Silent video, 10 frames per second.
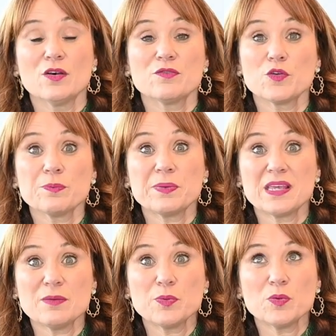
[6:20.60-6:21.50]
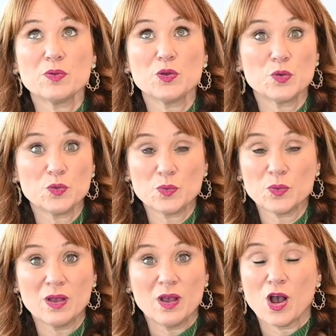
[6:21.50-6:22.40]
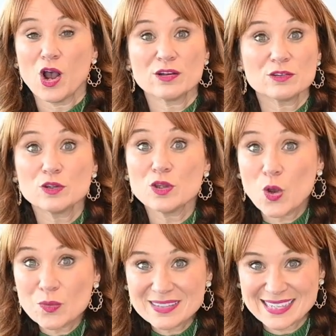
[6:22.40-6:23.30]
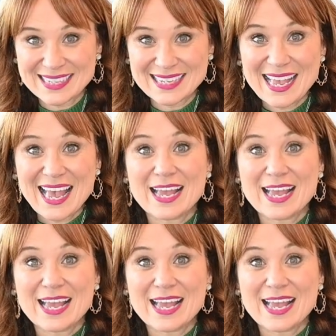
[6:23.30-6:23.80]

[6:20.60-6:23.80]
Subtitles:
for people who are lonely.